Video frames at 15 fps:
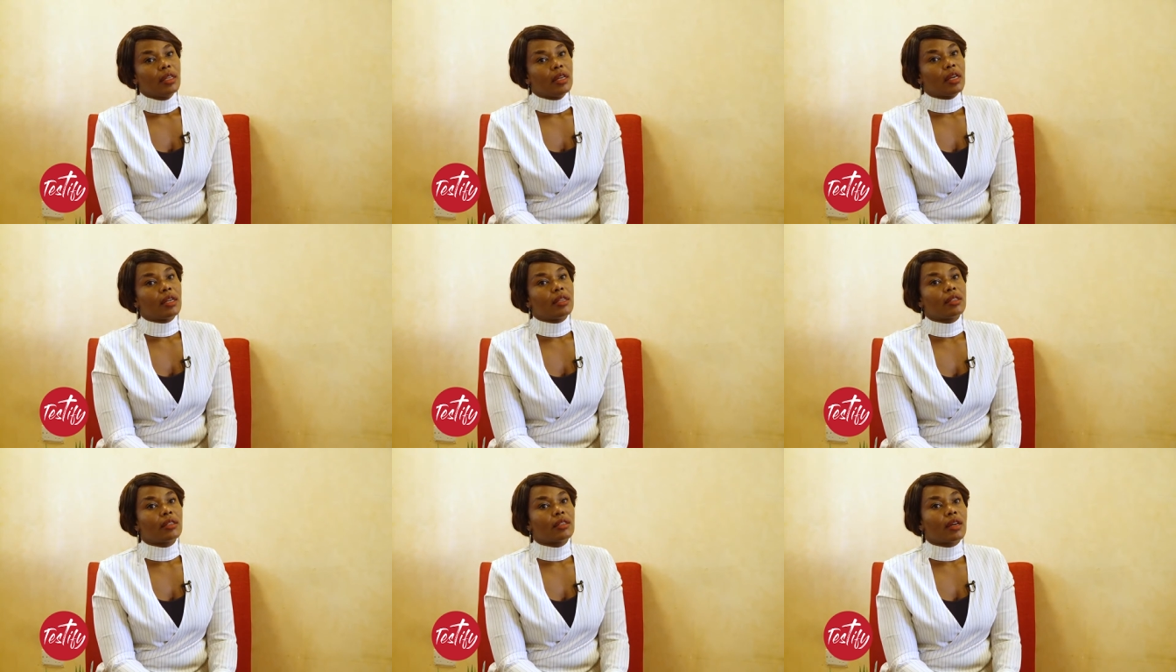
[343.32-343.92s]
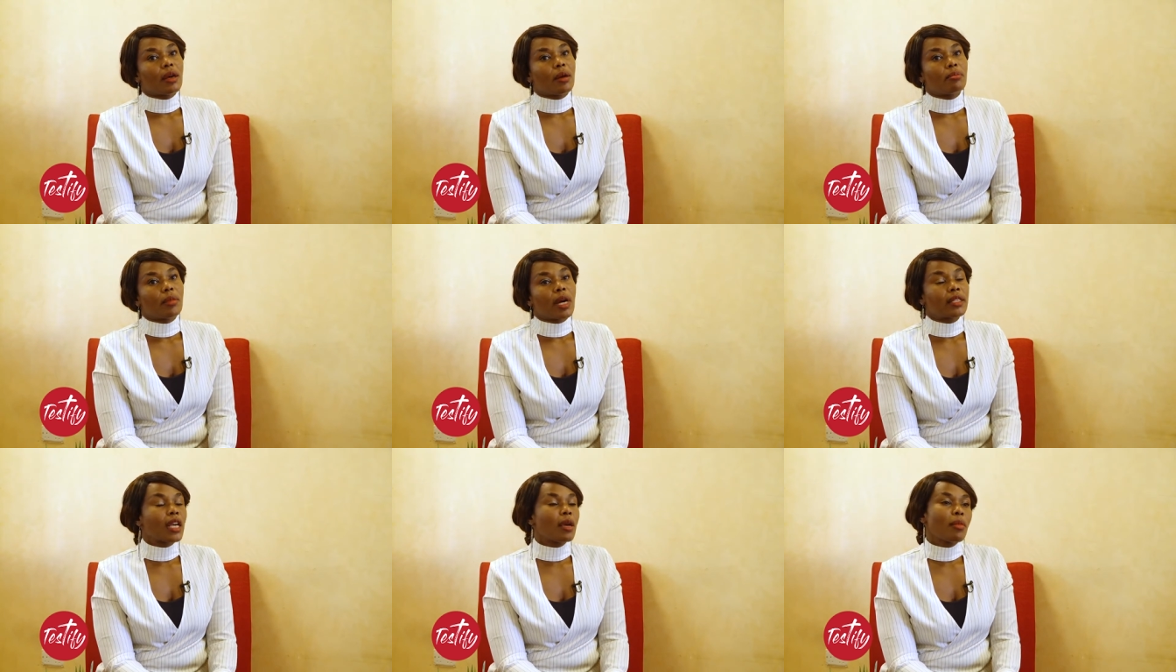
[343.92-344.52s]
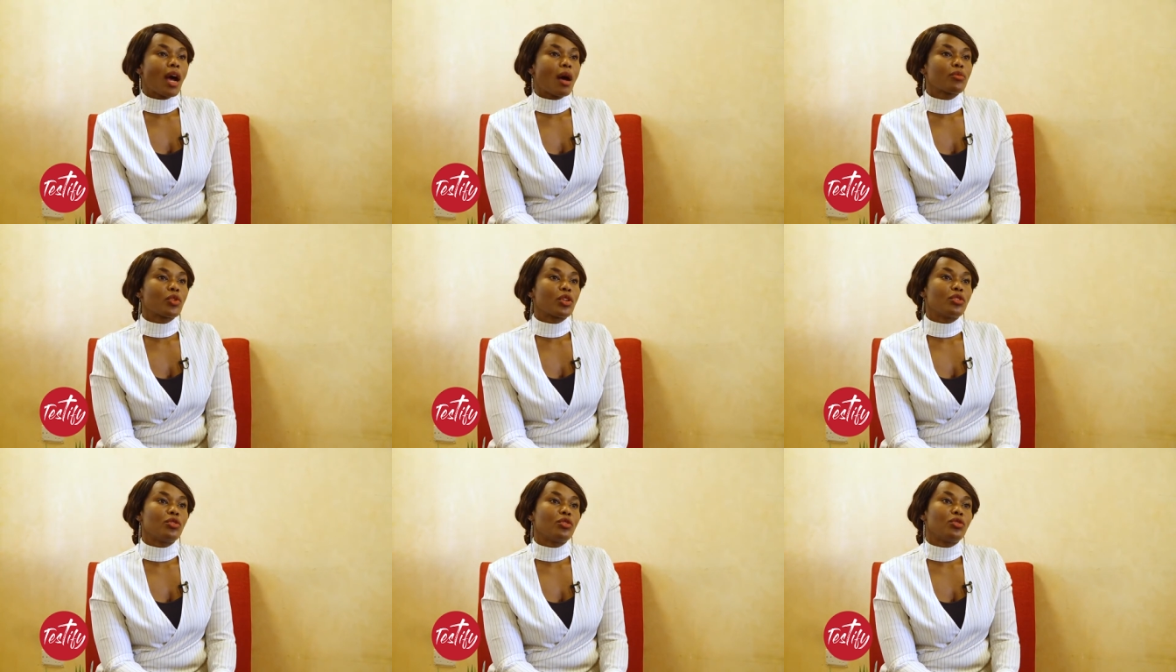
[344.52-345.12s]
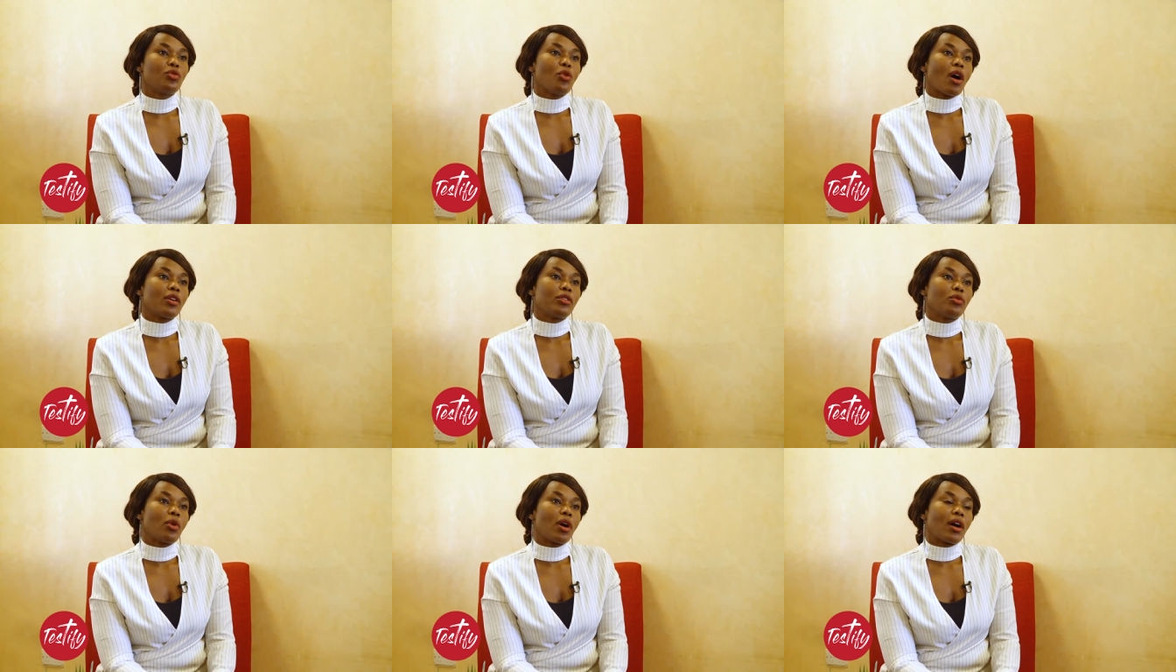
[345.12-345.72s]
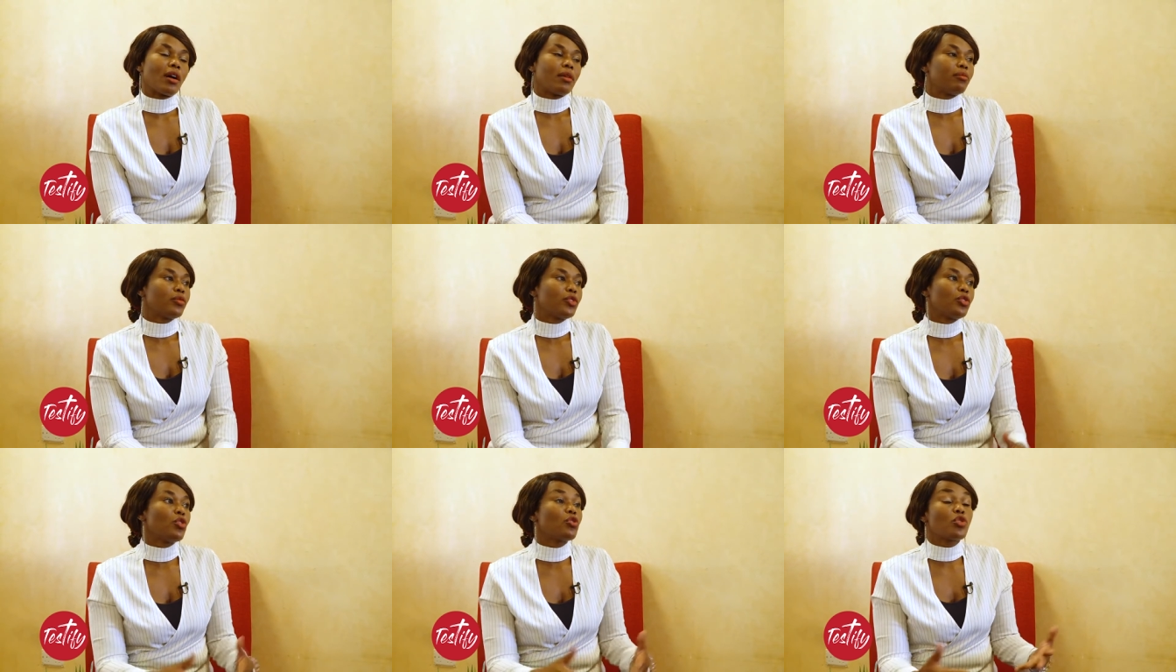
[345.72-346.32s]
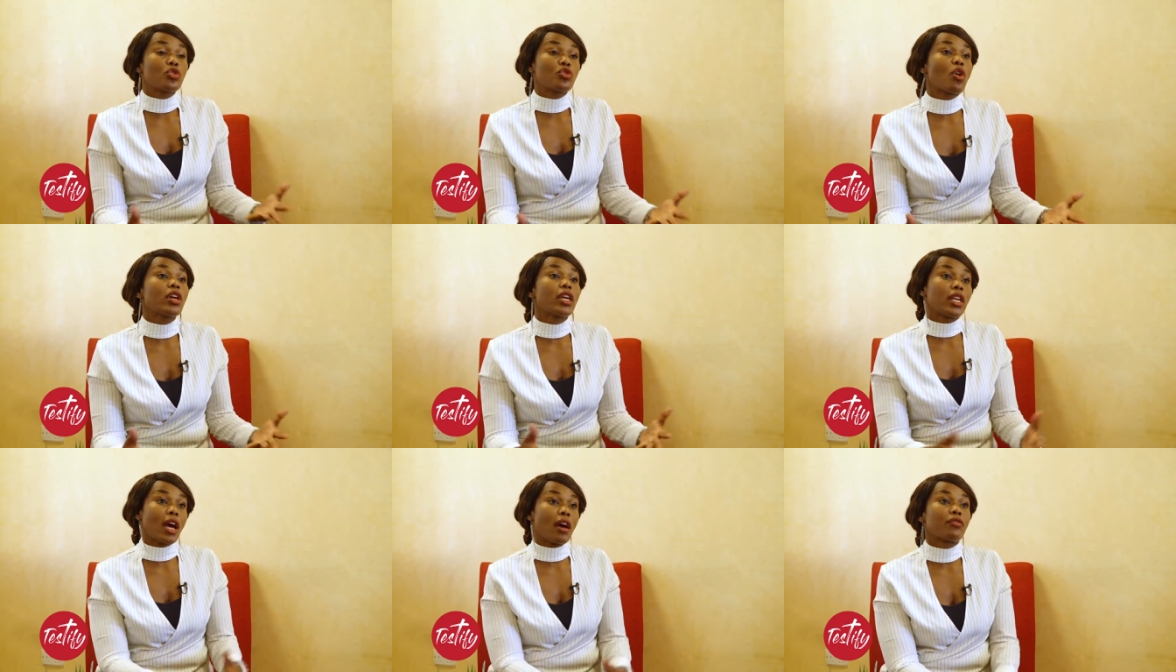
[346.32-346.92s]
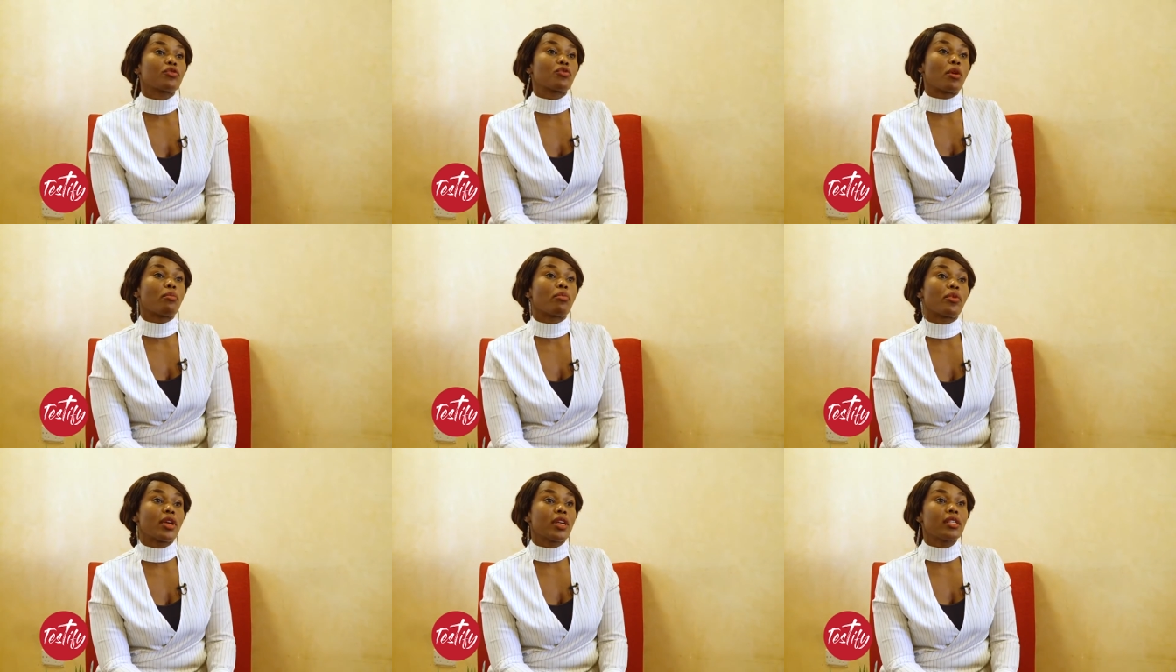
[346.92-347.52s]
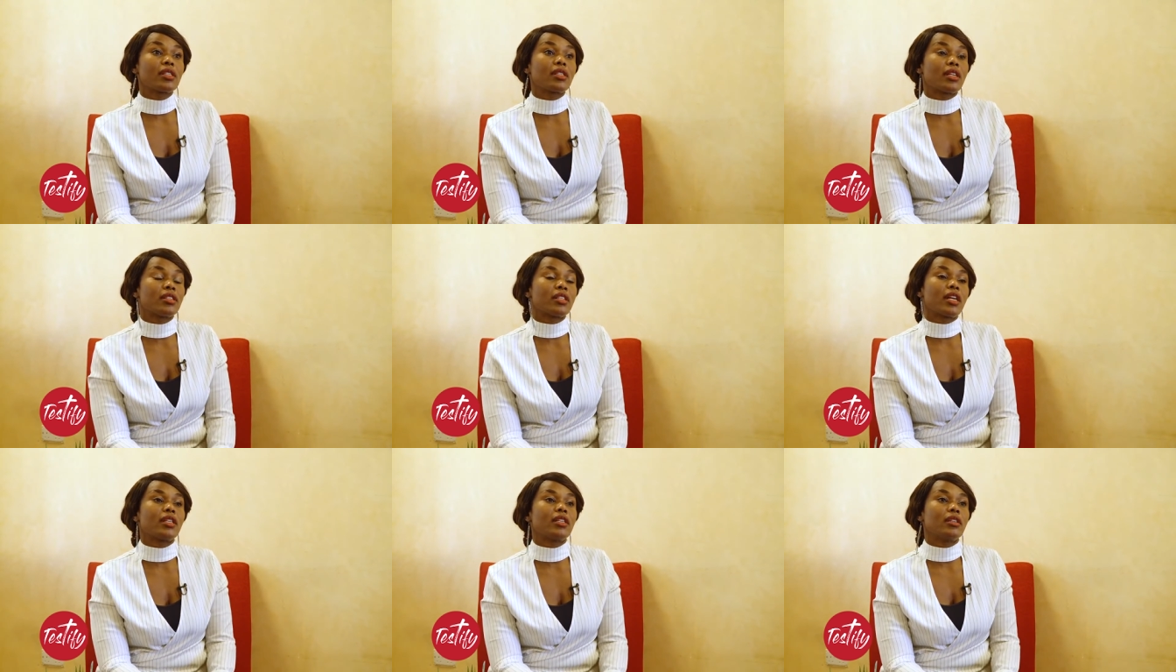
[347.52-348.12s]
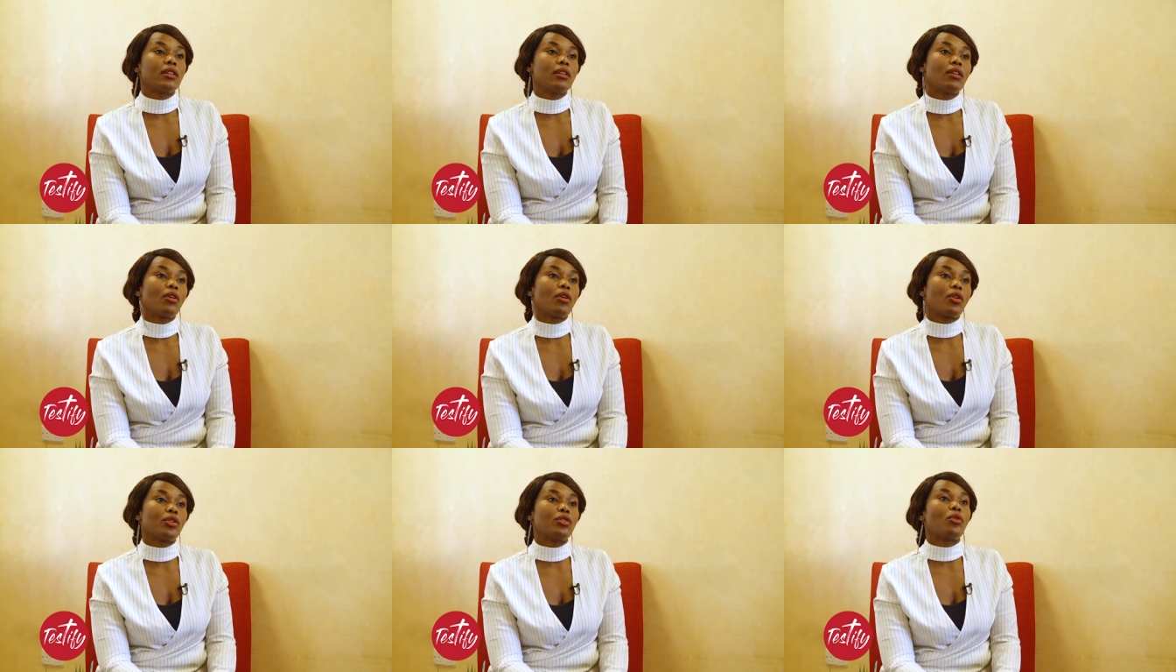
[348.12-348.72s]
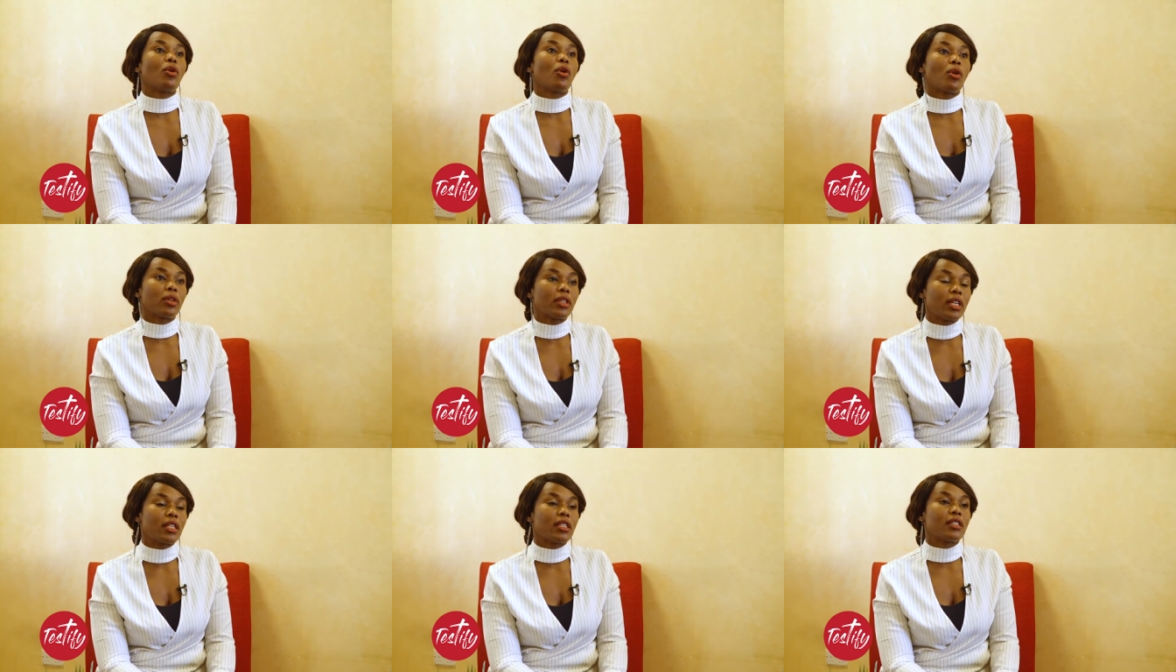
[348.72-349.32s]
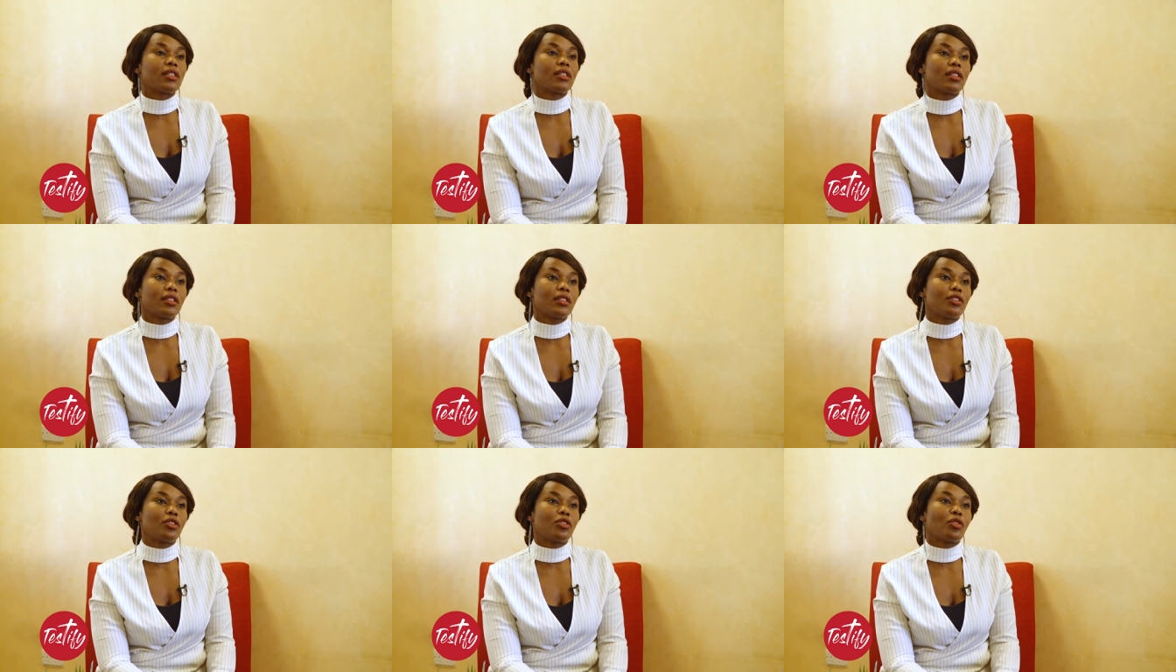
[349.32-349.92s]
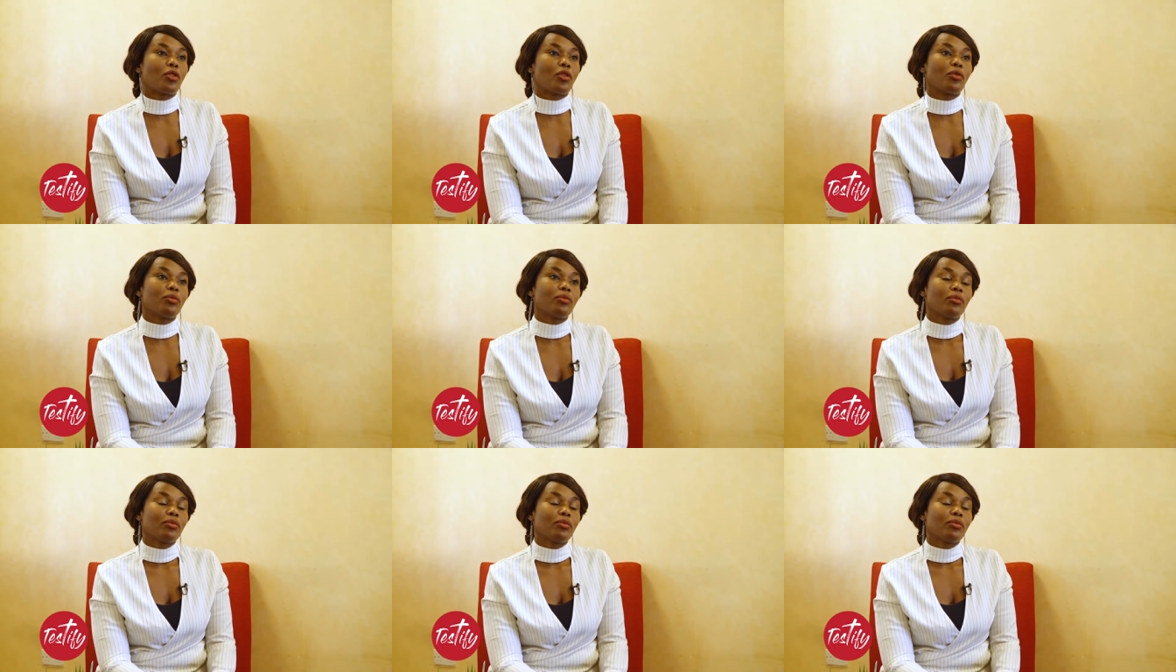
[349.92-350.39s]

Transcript: And a time comes when you're strong enough to embrace the journey on your own and, you know,